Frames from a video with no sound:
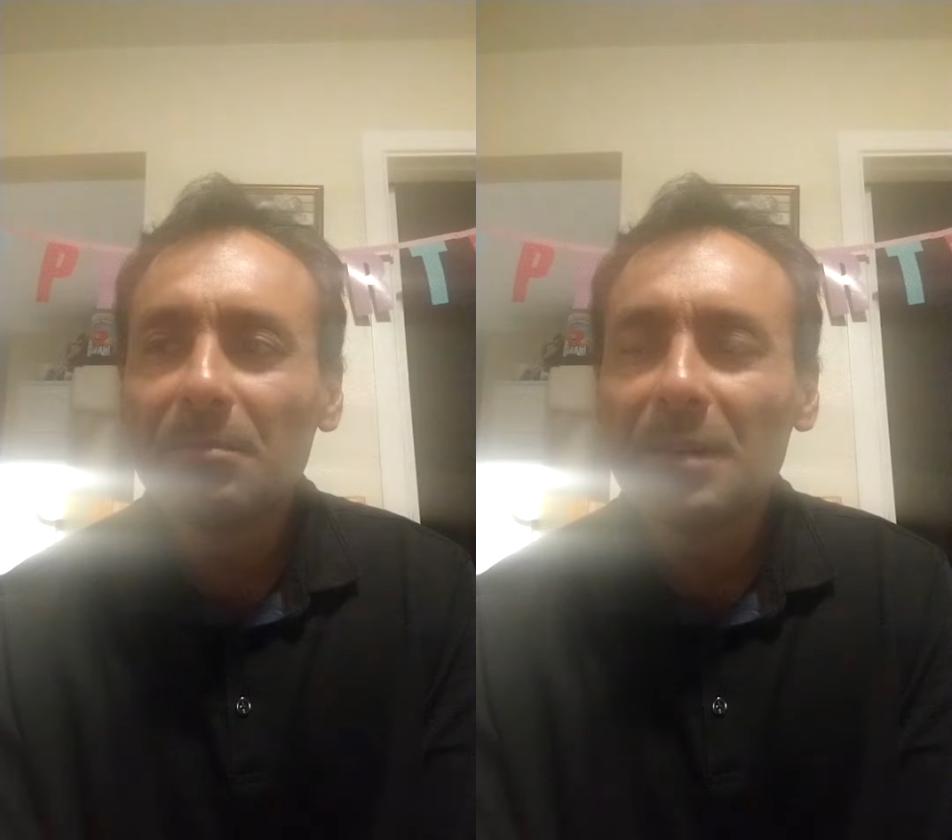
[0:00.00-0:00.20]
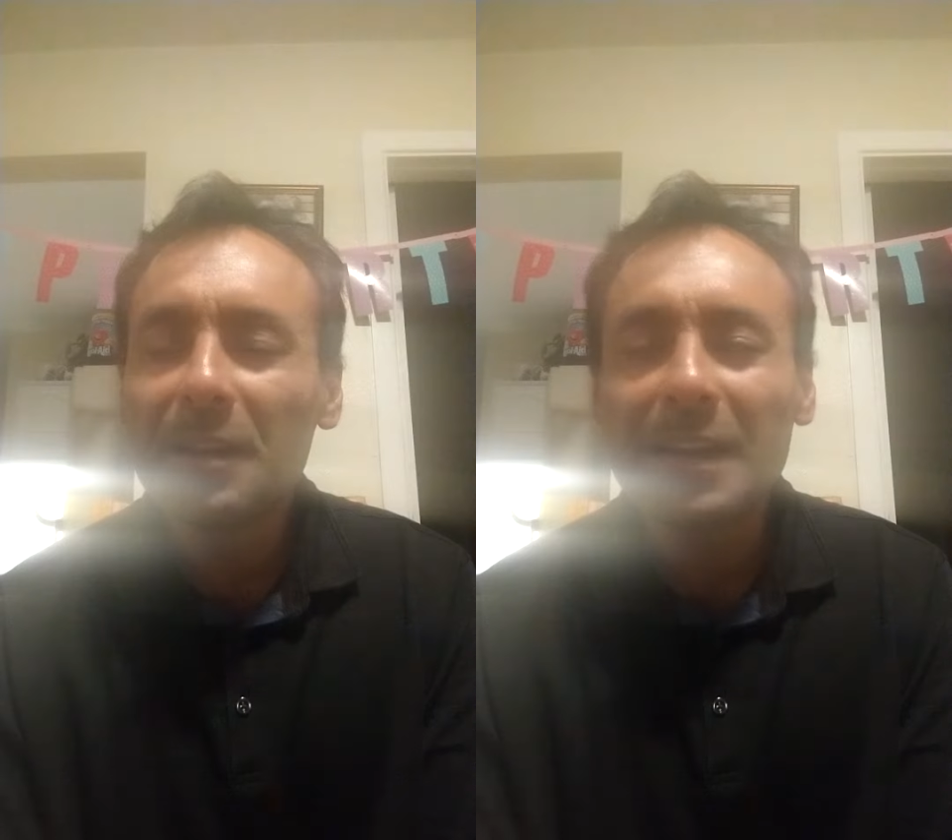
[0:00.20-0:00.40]

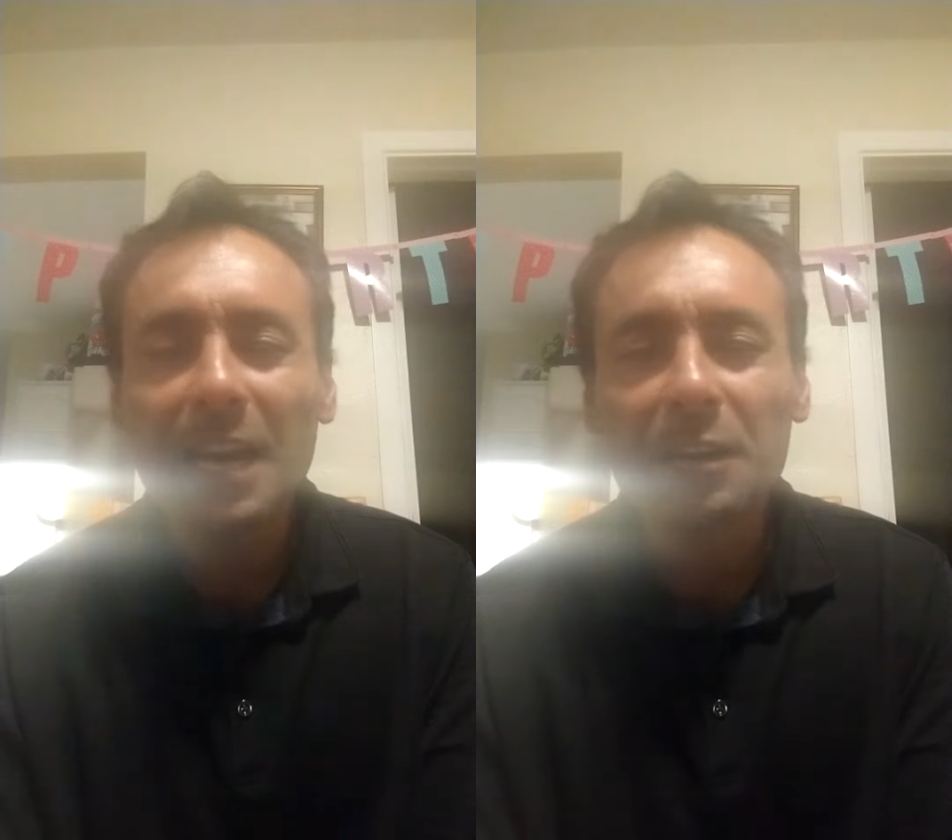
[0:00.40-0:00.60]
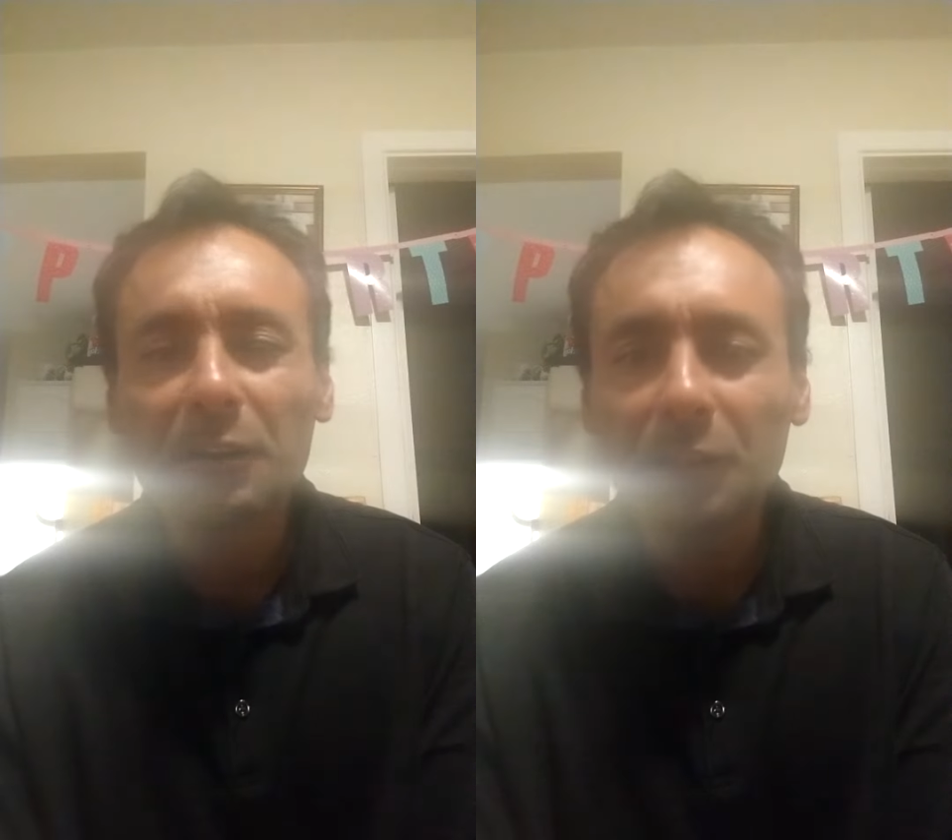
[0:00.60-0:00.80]
and I
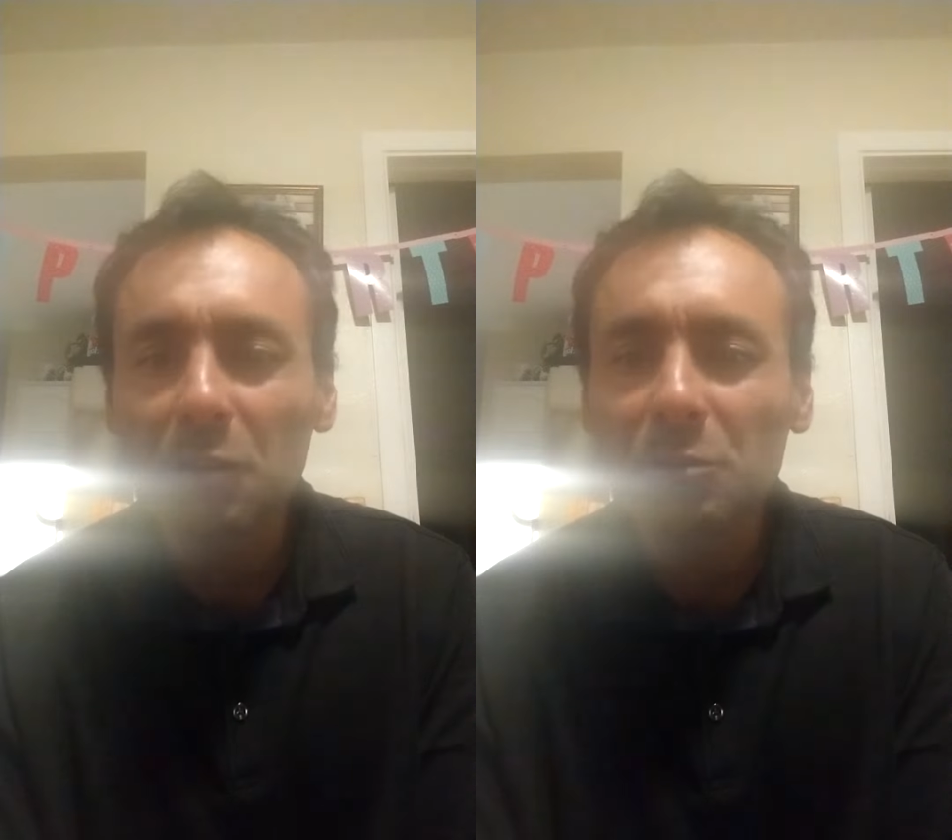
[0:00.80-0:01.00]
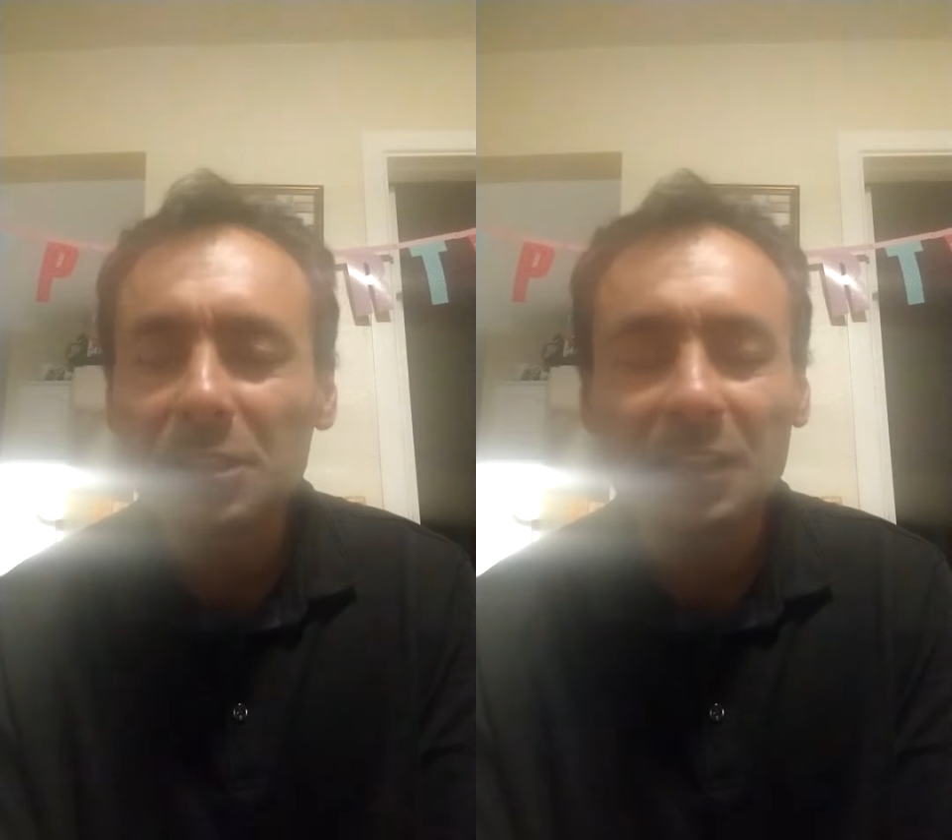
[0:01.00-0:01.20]
had
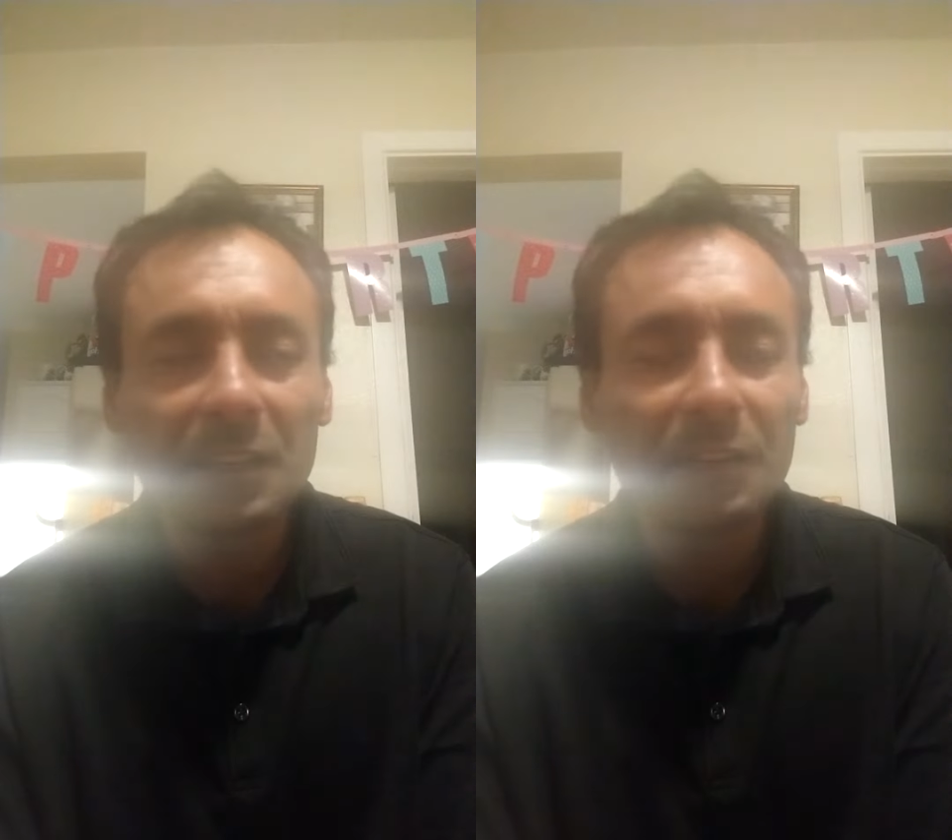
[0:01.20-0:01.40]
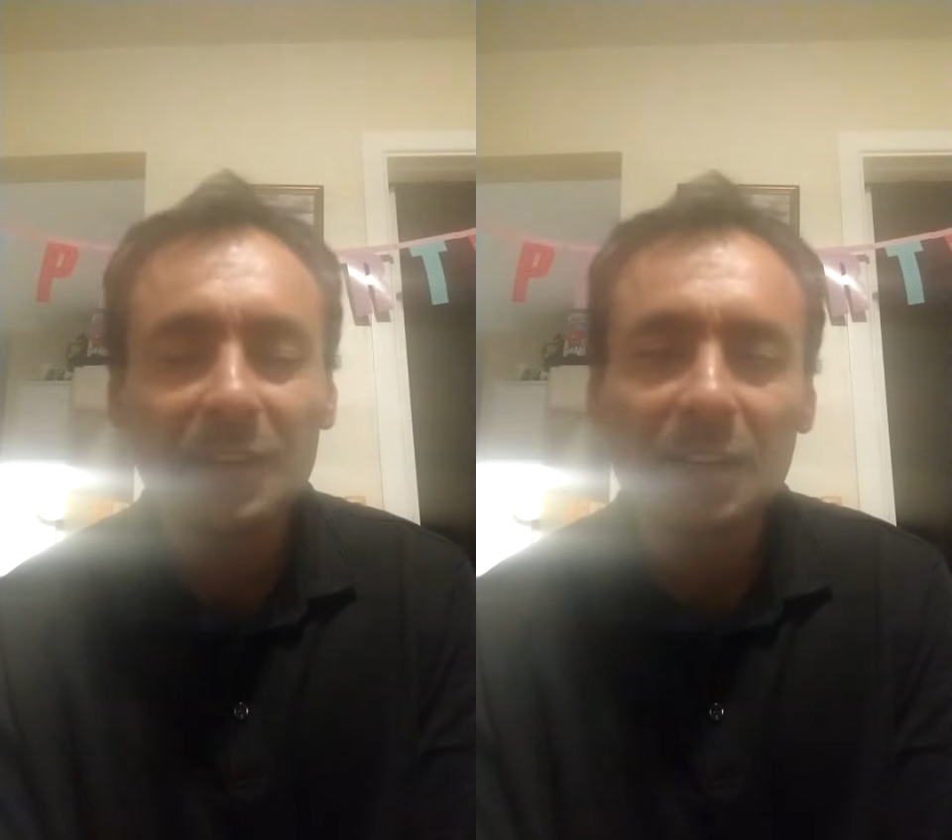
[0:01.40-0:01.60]
clones
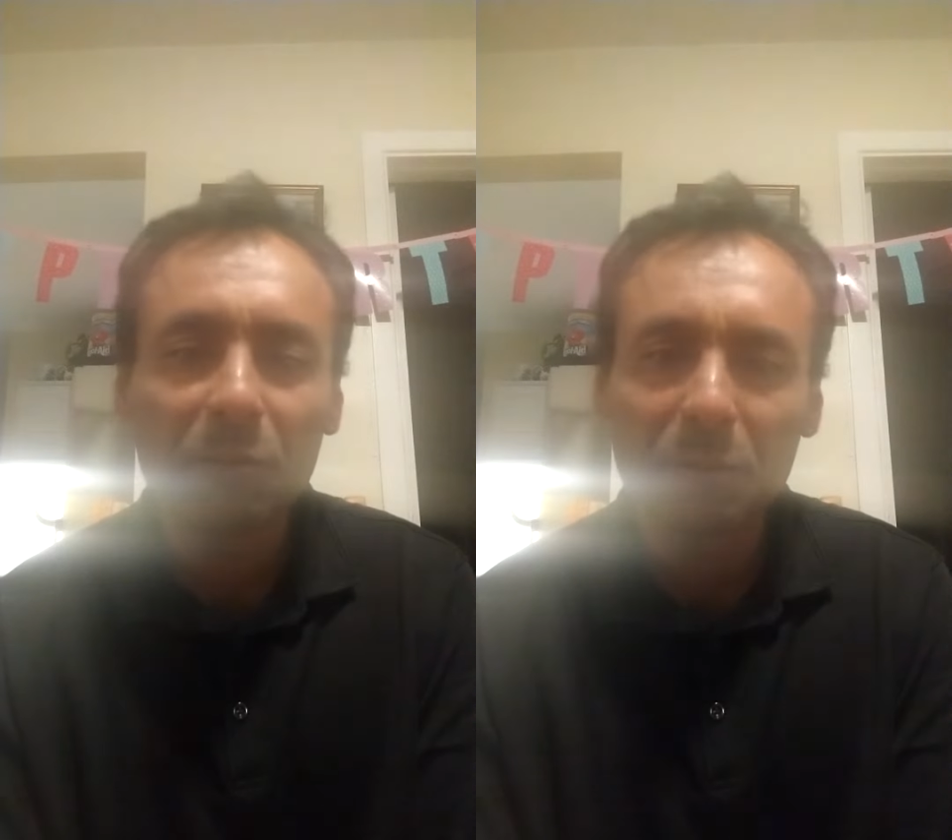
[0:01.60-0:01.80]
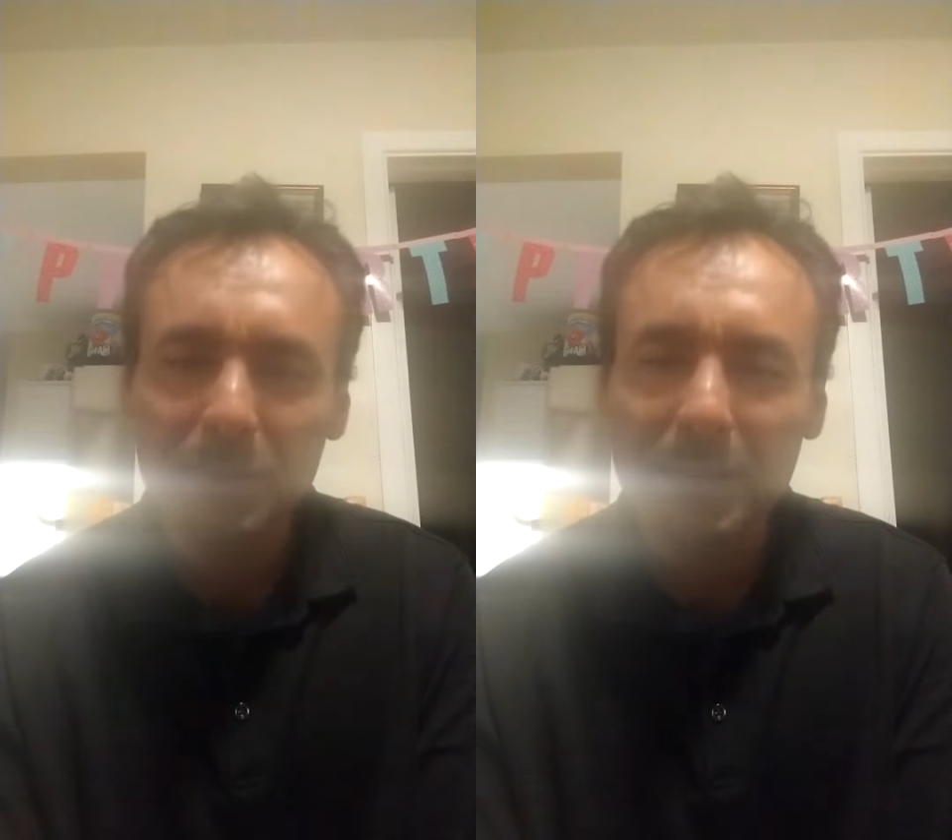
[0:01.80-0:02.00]
living here
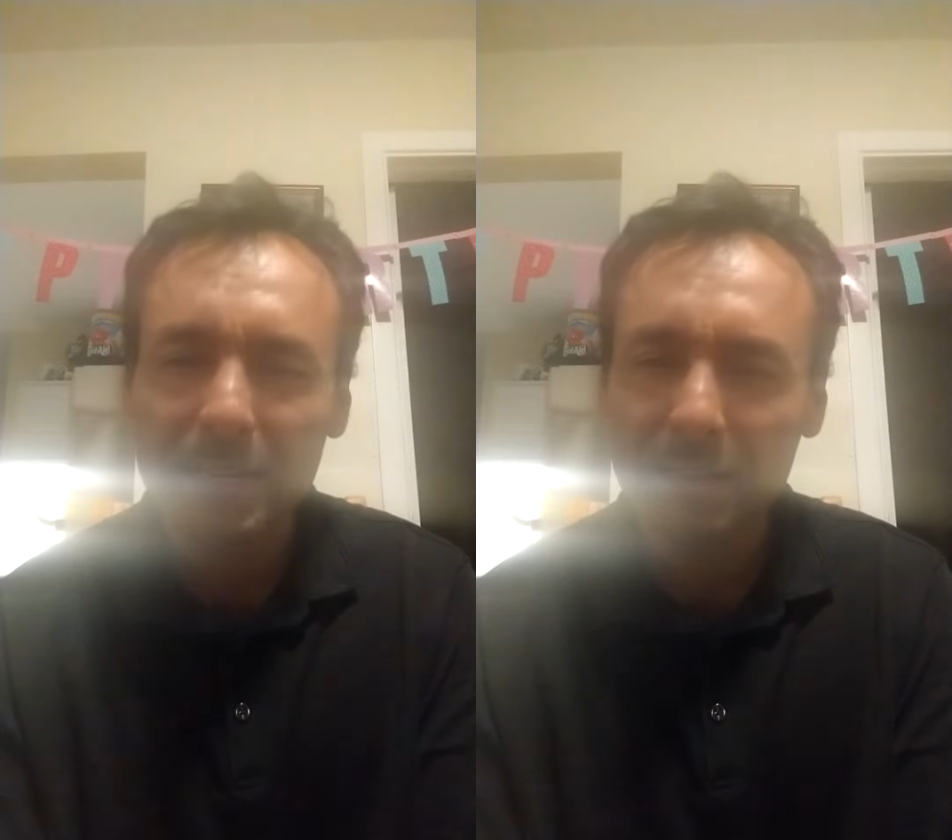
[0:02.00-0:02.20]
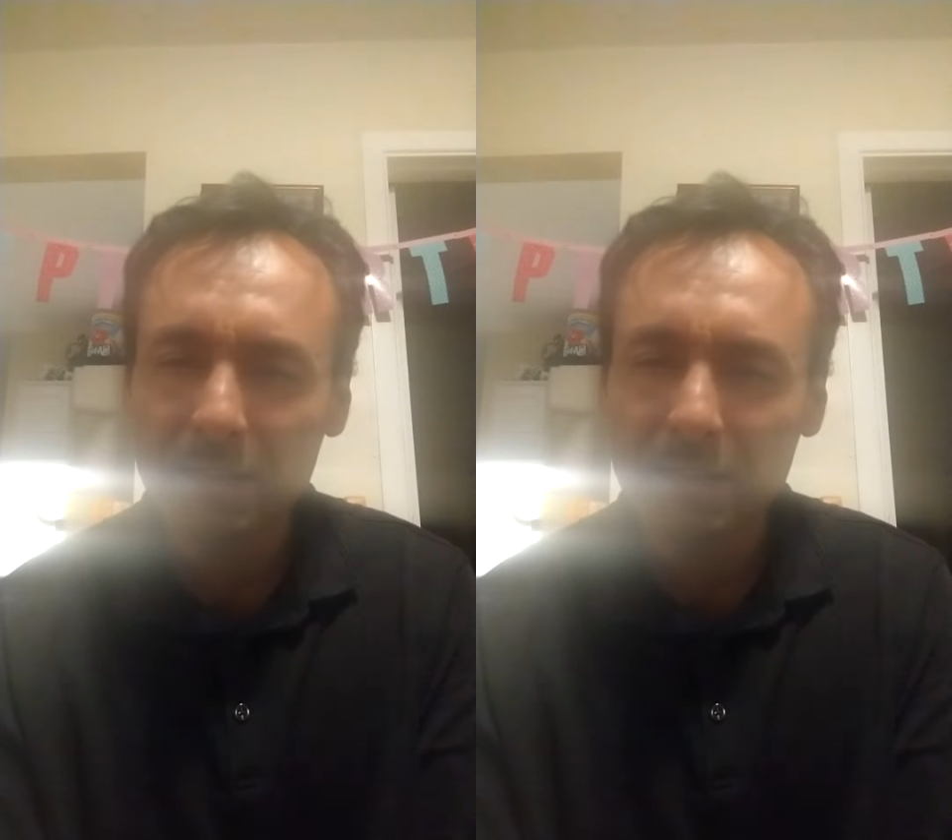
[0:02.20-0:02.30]
with me.